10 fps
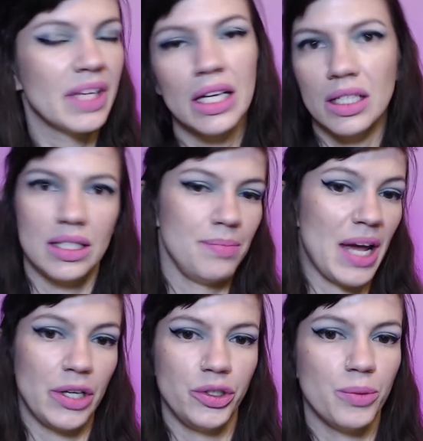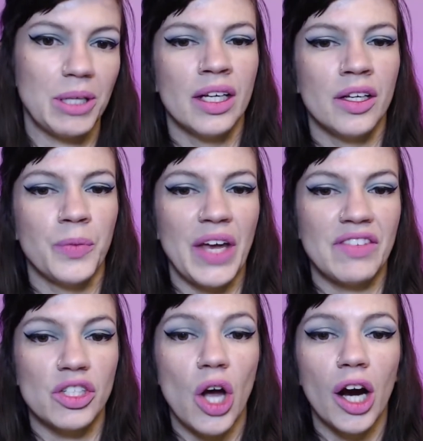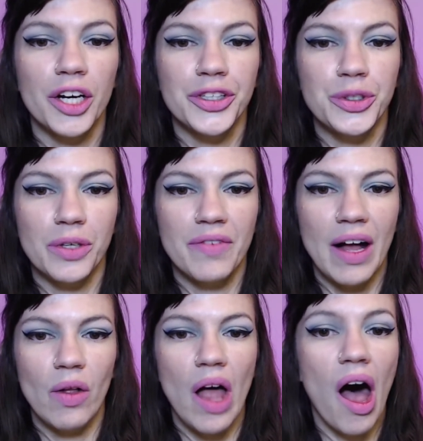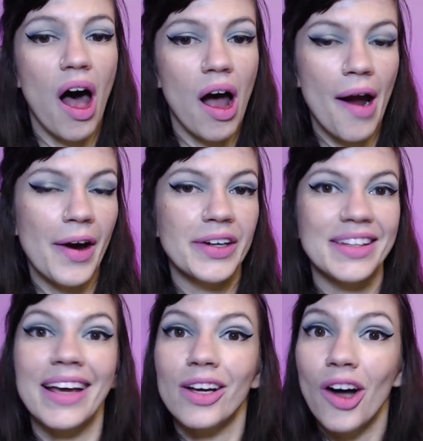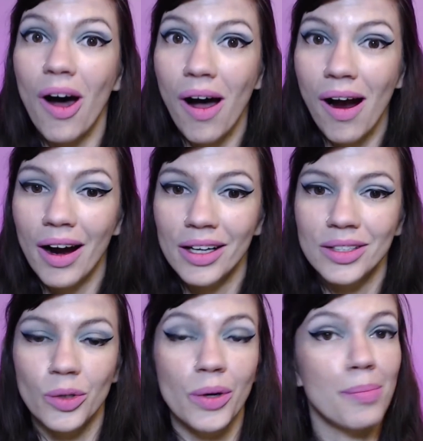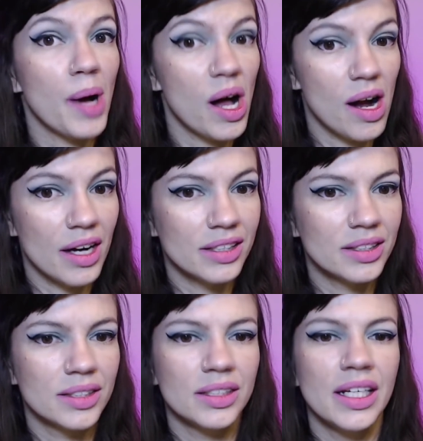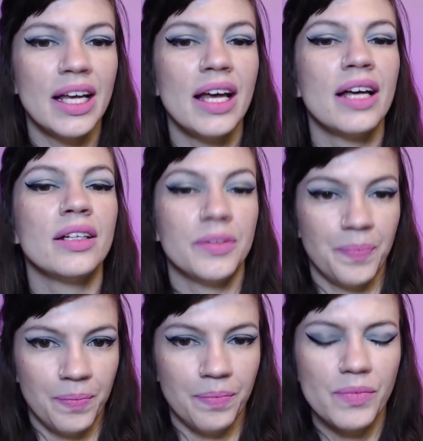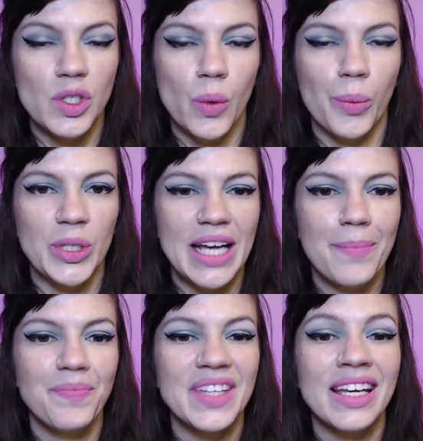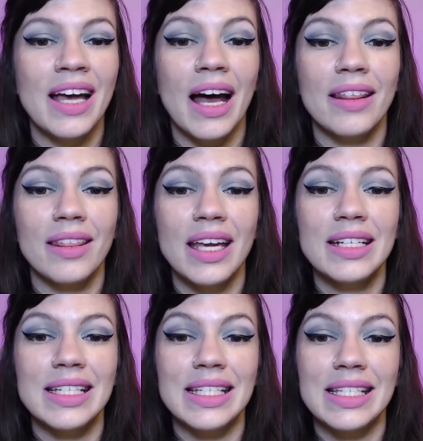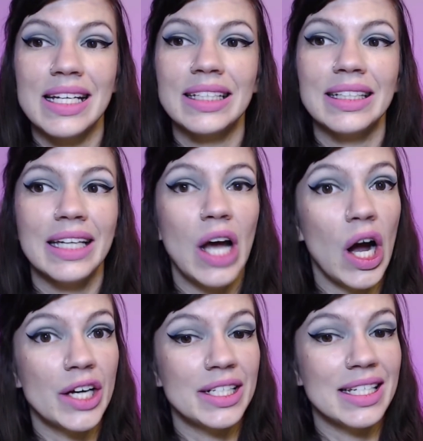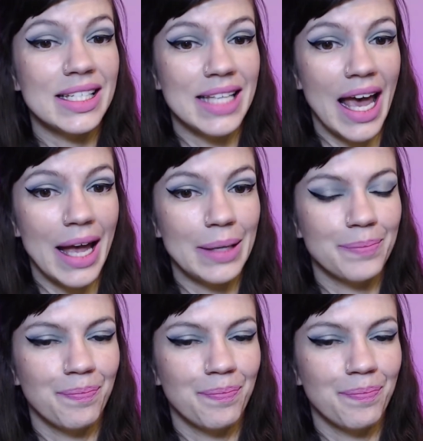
doesn't matter too much. We have this R control vowel, R, like car or bar. So one more time. A thing distinctly hard to say.